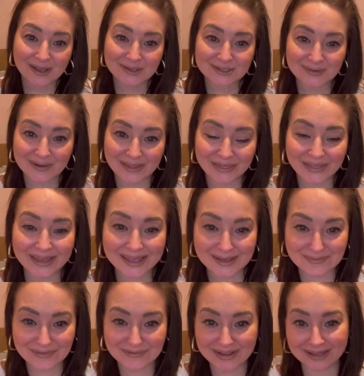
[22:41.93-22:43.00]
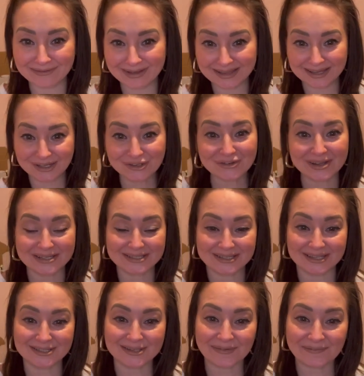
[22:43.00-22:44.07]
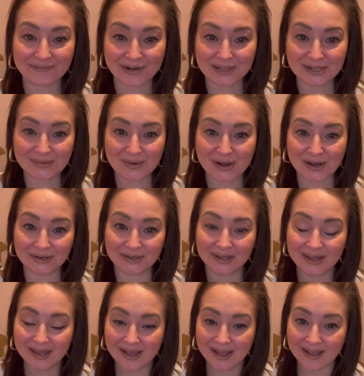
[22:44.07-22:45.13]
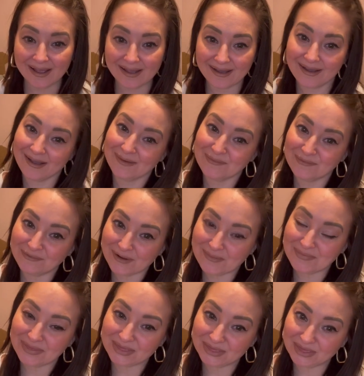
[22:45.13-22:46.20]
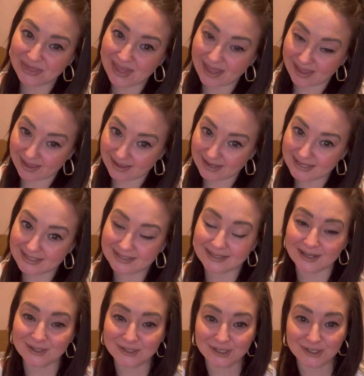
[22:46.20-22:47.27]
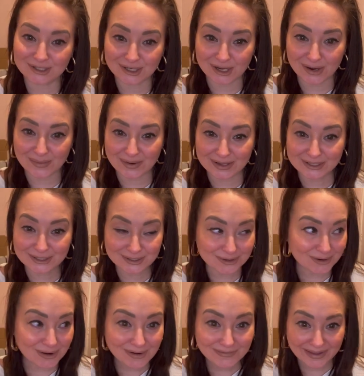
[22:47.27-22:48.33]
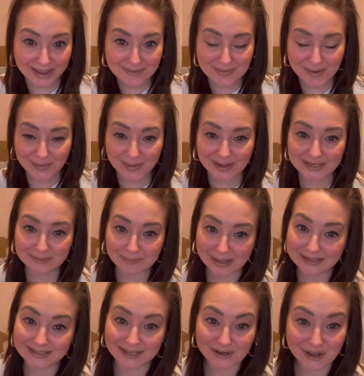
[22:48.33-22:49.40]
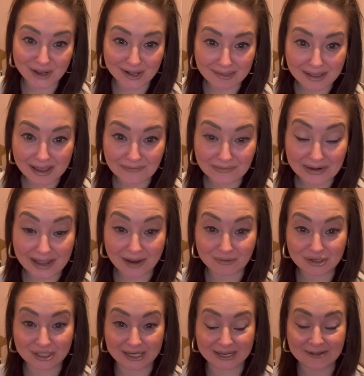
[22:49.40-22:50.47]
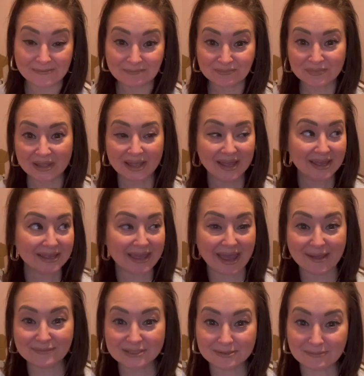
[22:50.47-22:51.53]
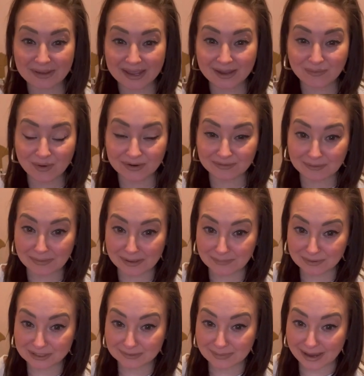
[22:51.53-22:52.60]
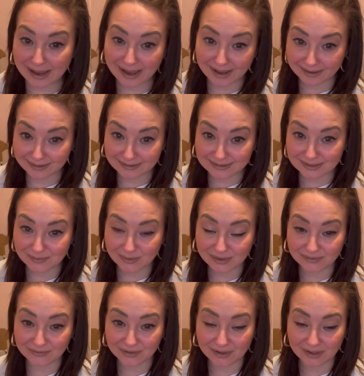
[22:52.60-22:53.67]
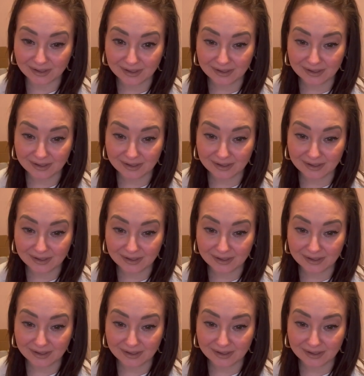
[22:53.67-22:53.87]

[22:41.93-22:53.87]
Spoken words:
So I think it'd be really, really interesting to follow on from this to do a story about Lady Betty and her life and how she came to be one of the people to be hanged, one of the